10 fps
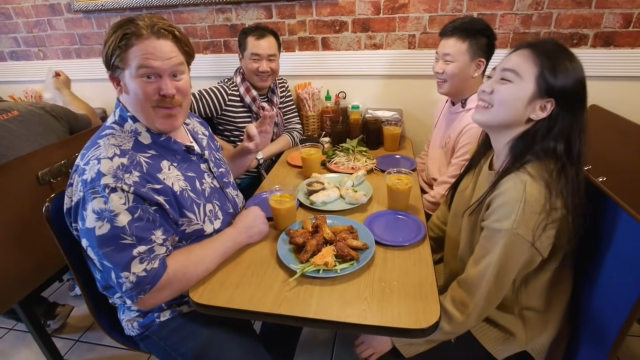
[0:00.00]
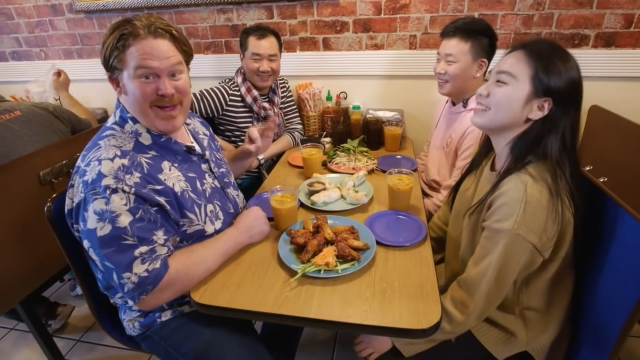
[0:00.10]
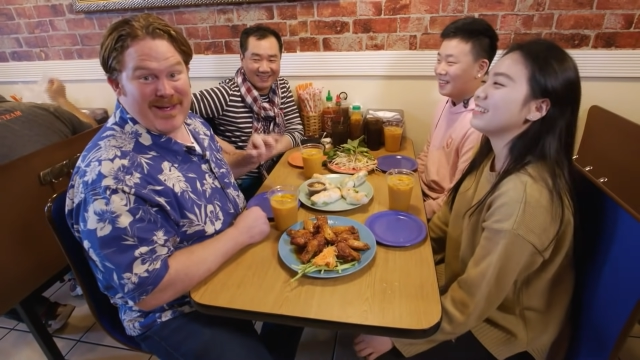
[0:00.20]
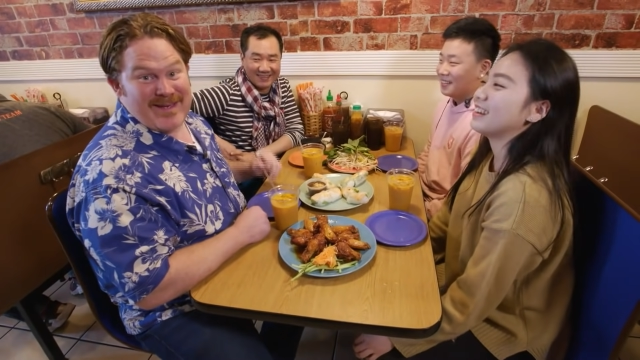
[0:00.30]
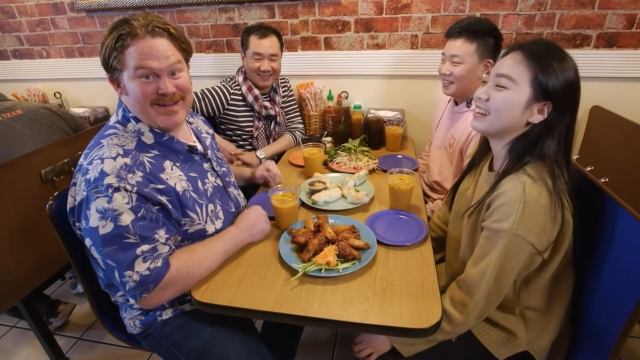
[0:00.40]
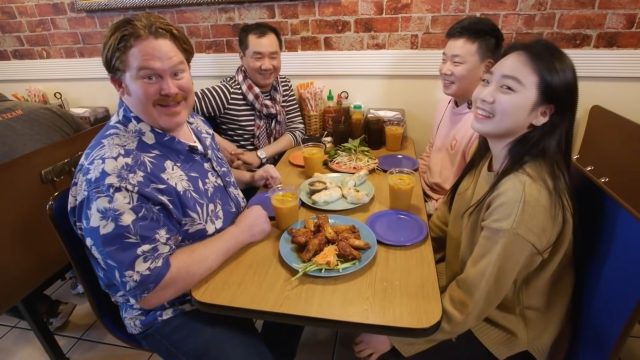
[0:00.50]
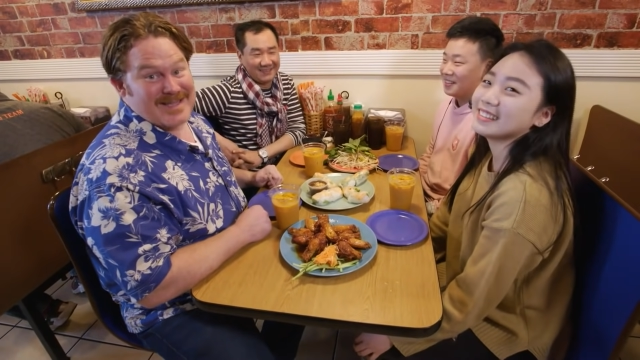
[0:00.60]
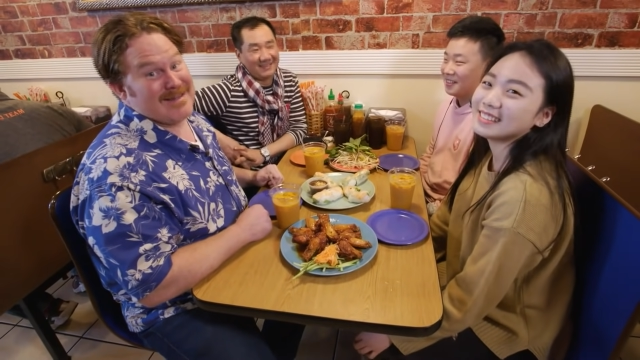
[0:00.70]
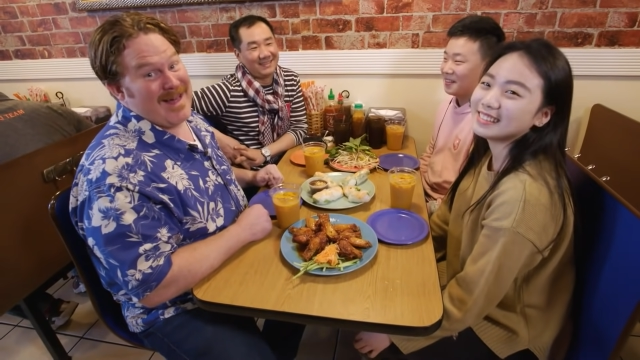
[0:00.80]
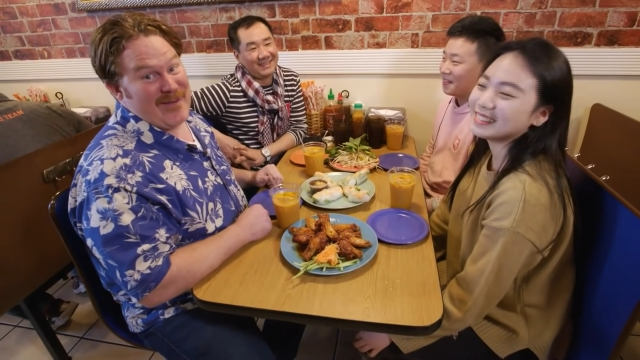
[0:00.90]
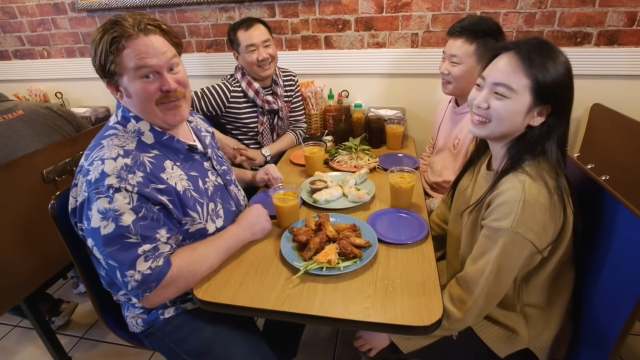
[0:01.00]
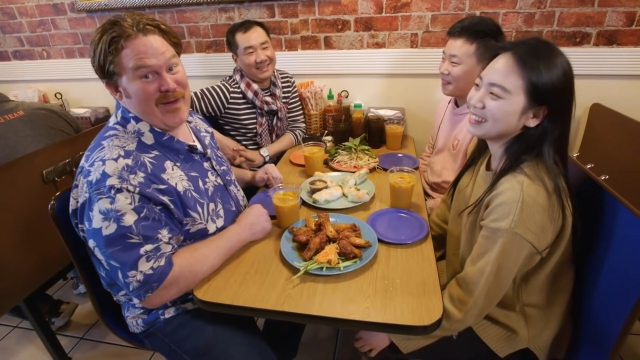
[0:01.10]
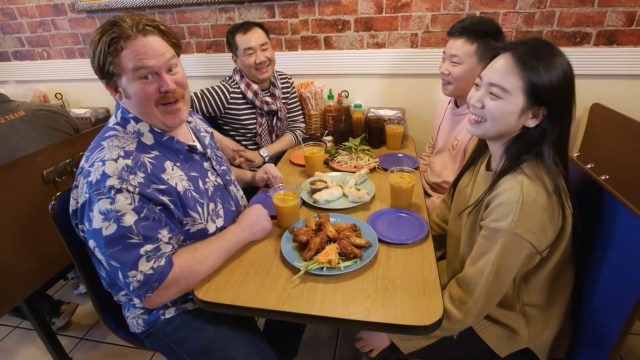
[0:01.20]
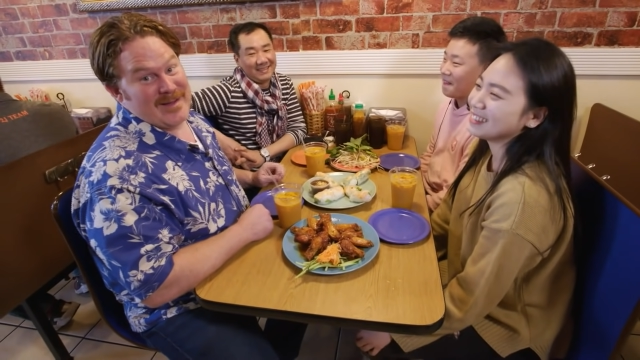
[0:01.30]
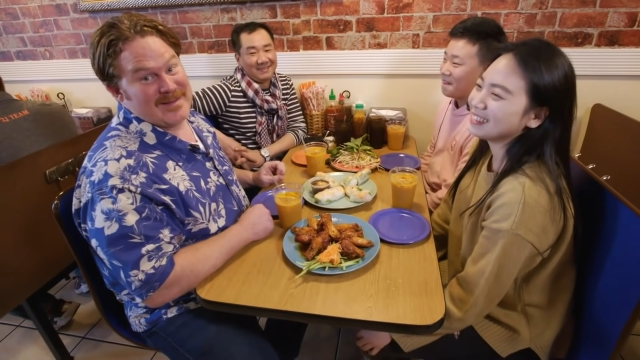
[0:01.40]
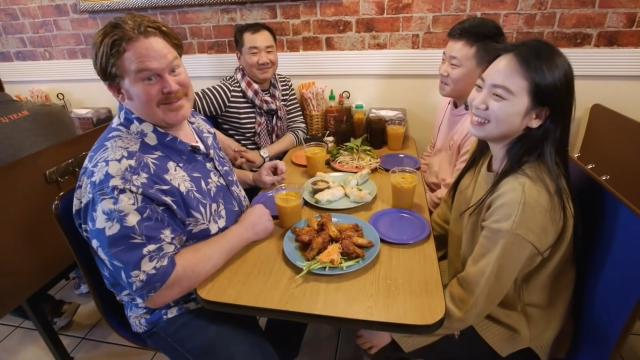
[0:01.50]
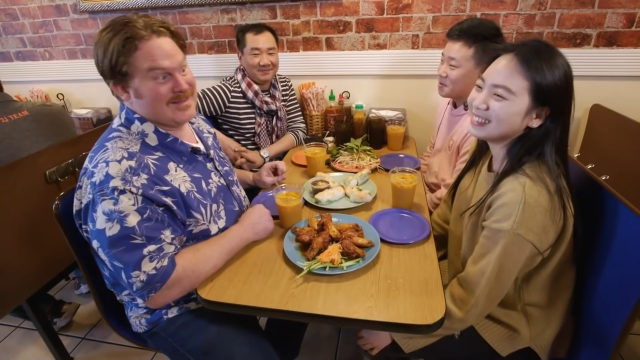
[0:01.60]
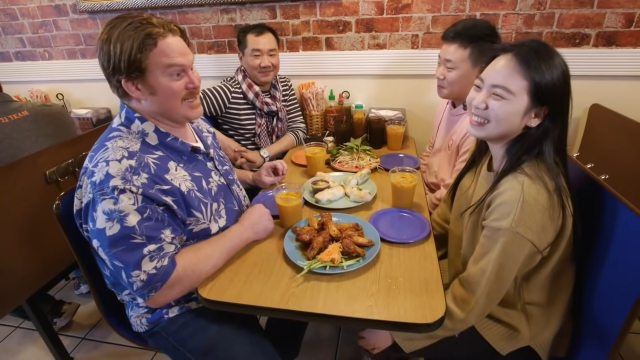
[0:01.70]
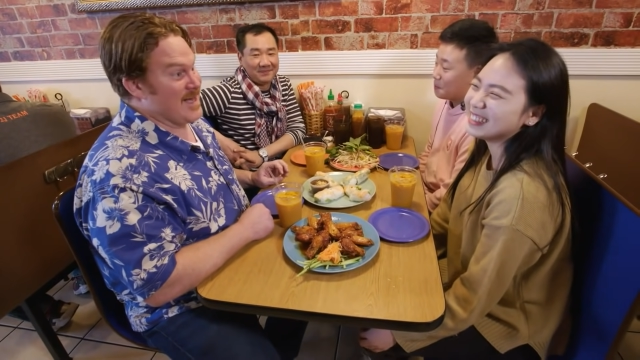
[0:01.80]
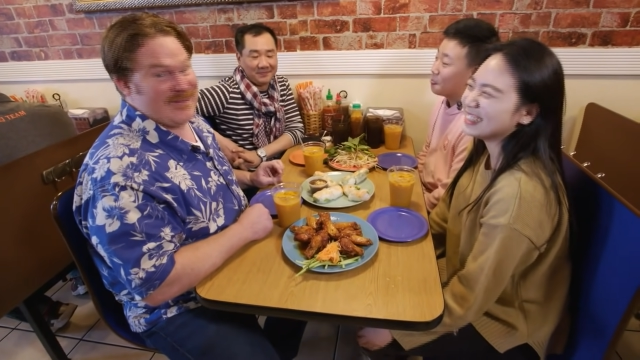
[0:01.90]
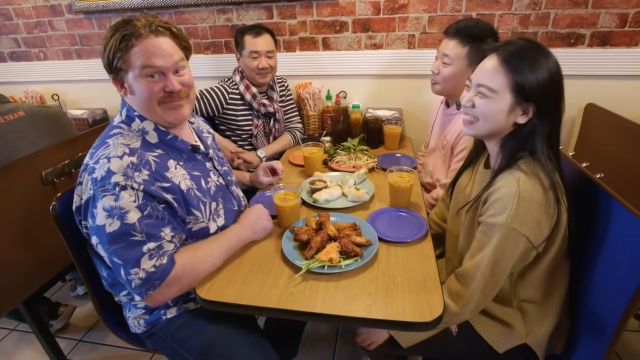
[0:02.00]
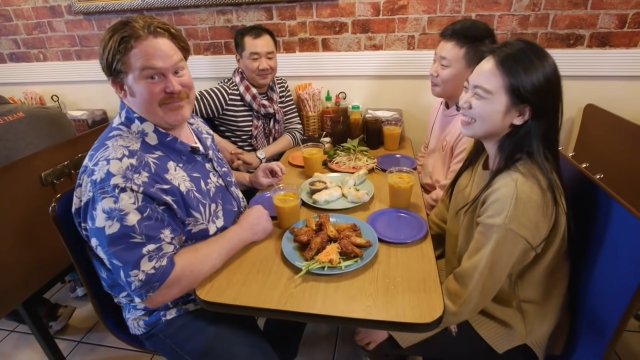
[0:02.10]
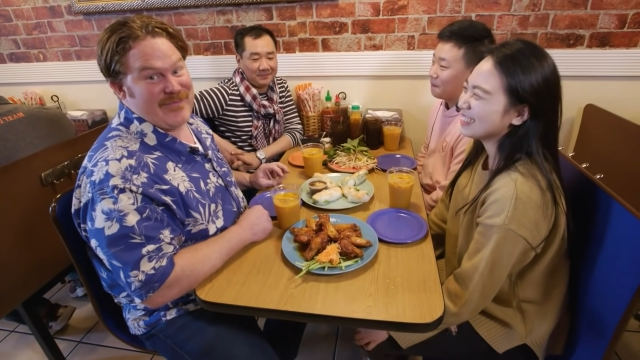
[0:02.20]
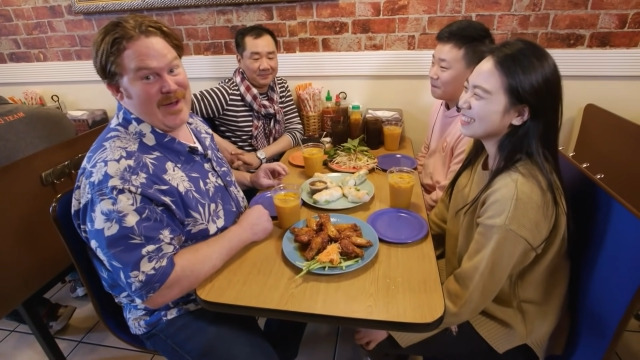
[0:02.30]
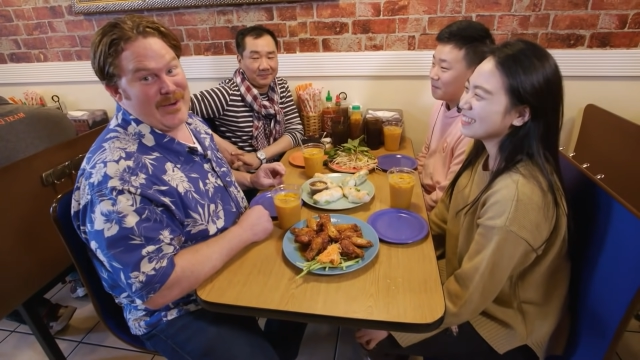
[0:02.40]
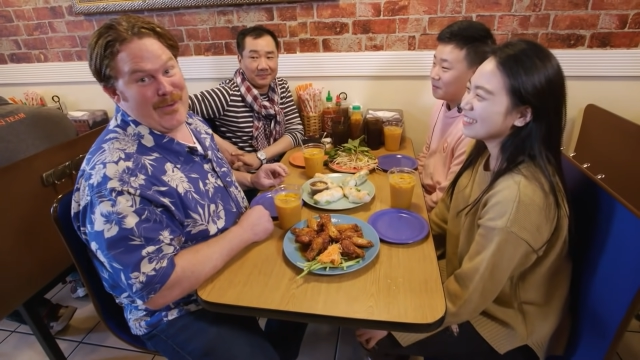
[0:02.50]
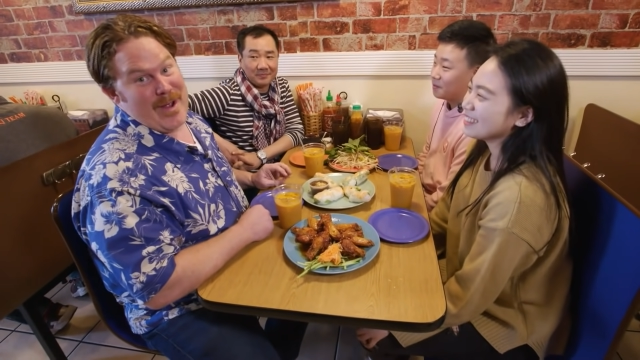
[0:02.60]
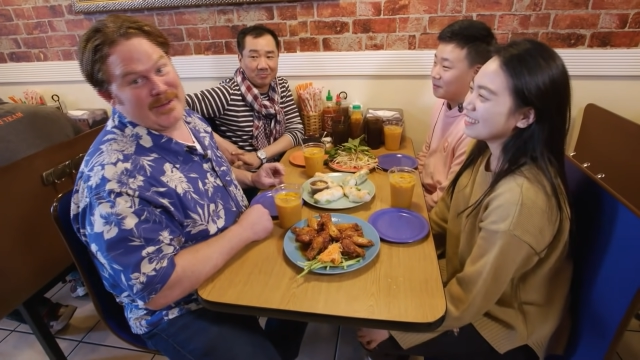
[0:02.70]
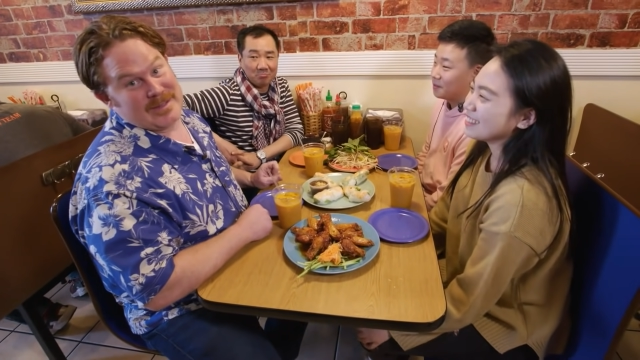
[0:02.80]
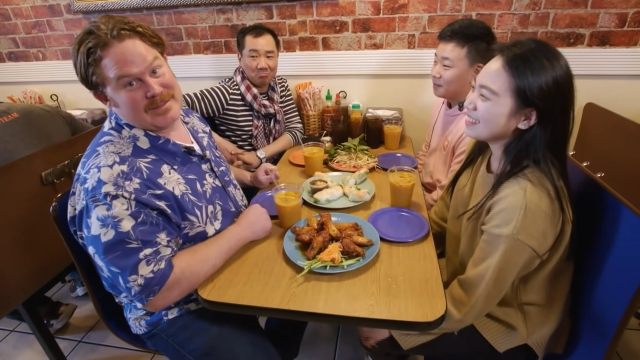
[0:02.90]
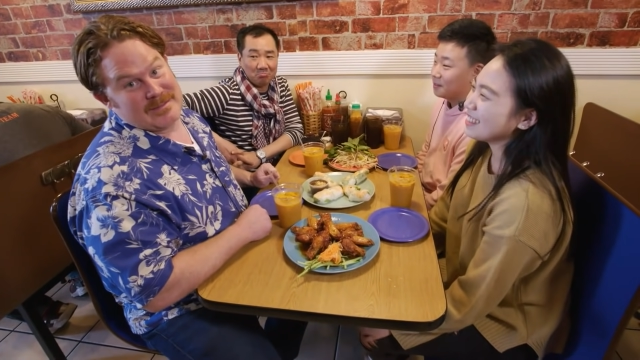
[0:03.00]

Speaker 1: a week? Yeah. That's a lot of pho. He's not phoing around.